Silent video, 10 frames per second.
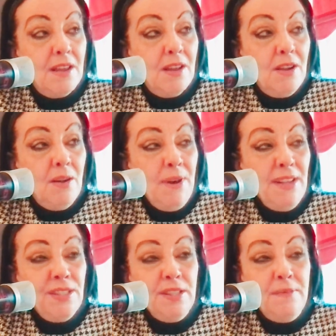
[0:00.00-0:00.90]
And when her
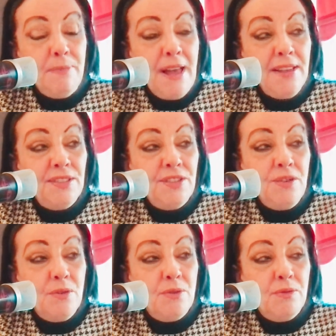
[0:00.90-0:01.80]
son passed, you
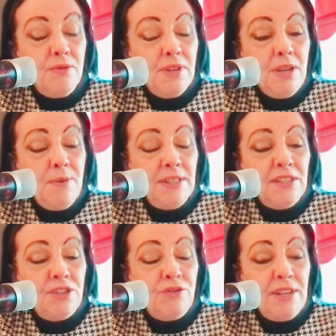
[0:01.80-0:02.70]
know, he went
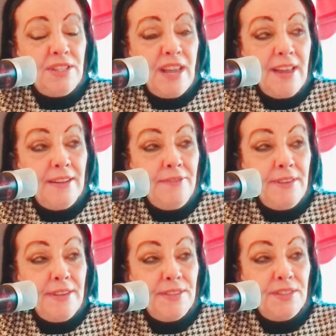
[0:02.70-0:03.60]
straight to
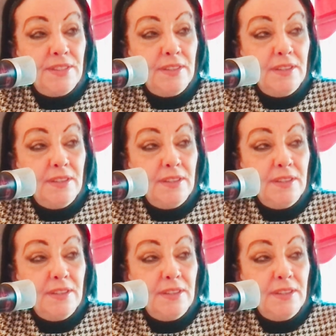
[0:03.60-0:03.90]
Elvis.